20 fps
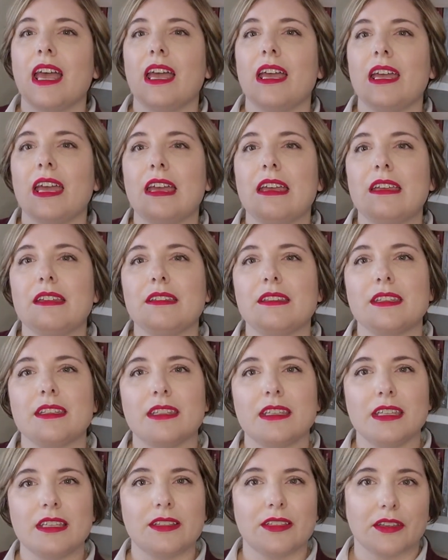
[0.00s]
and
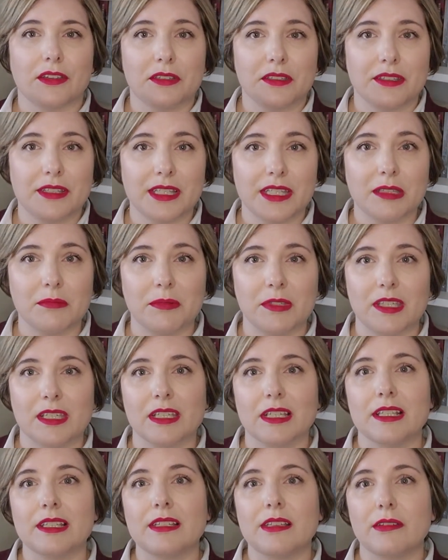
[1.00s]
these are
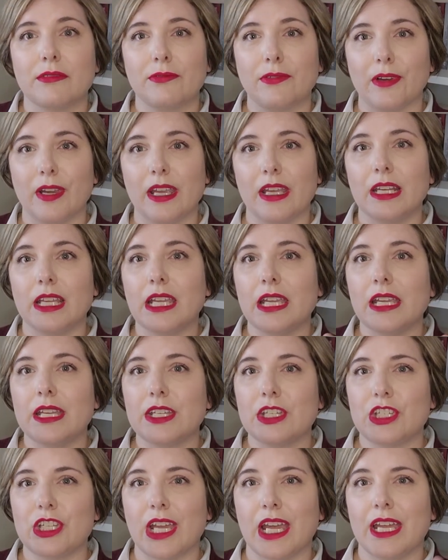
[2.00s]
siblings, Franny,
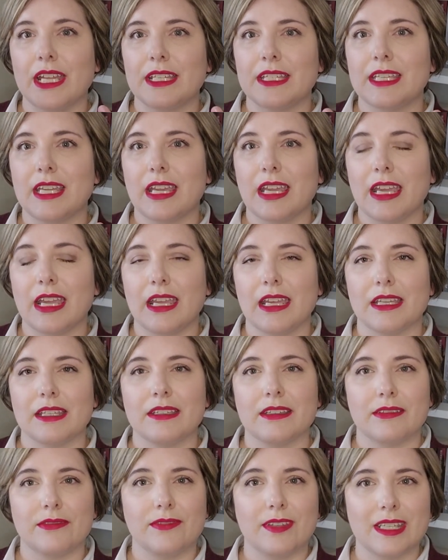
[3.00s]
Jet, and
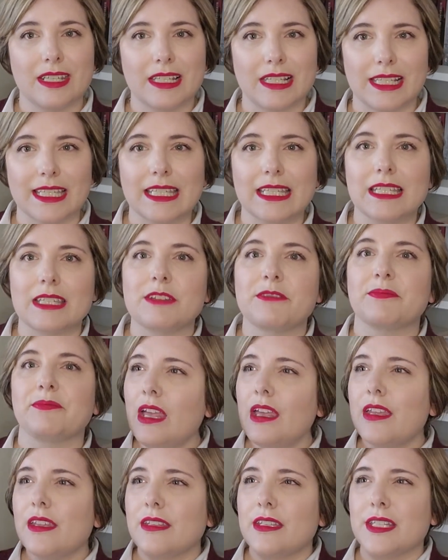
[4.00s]
Vincent.
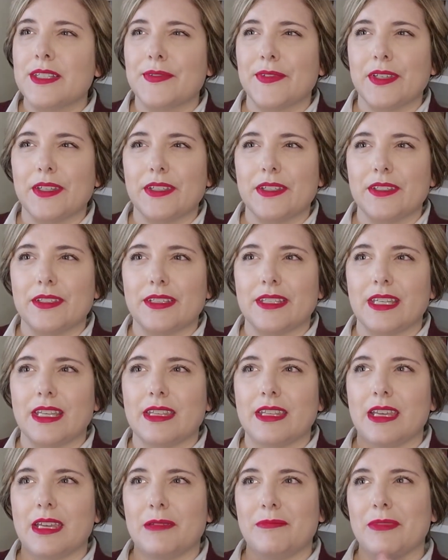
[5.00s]
This follows
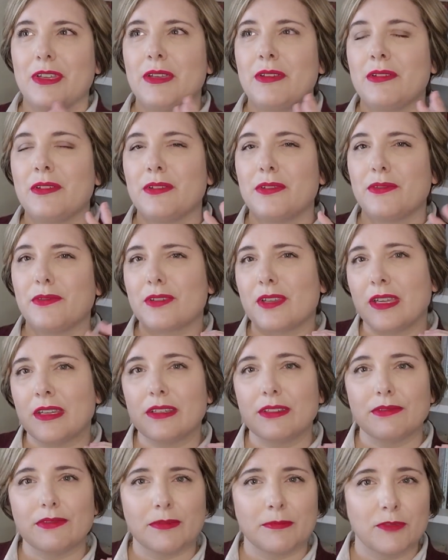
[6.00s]
them kind
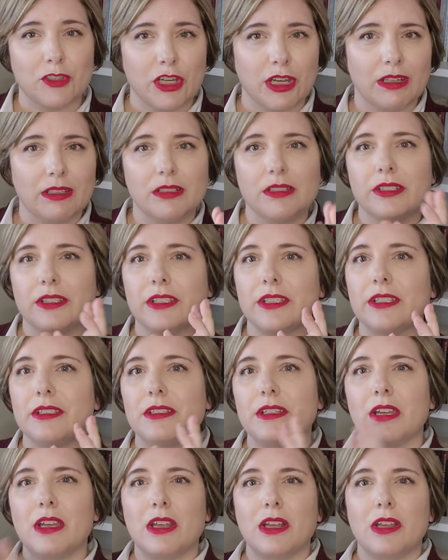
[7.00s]
of from childhood
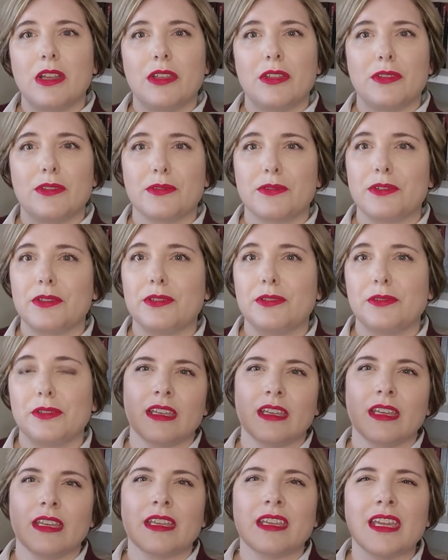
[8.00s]
through
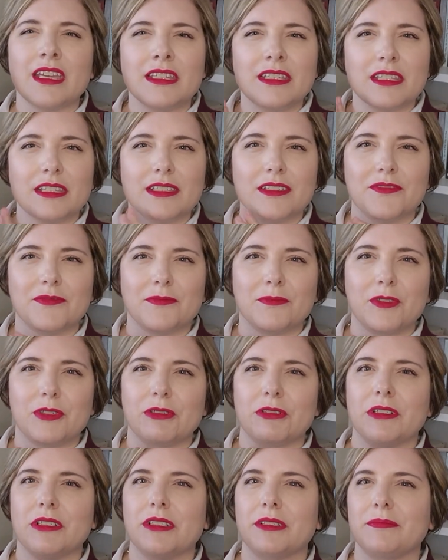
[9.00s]
kind of
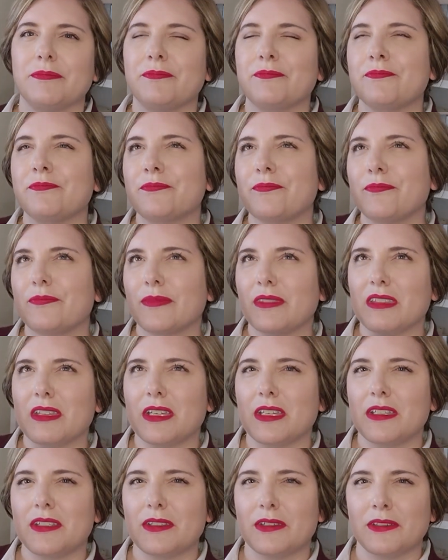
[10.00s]
more
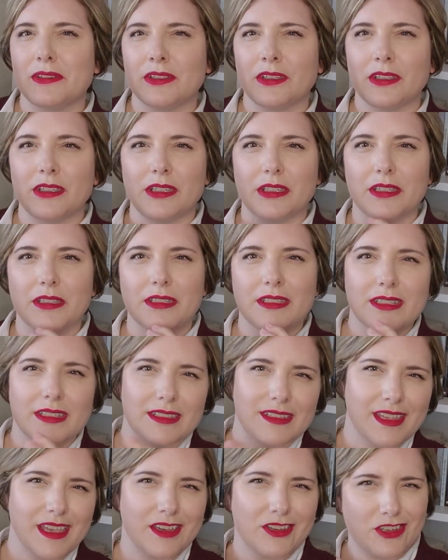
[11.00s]
adulthood
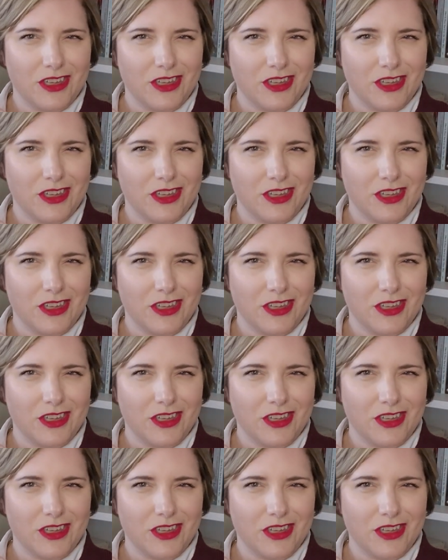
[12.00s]
/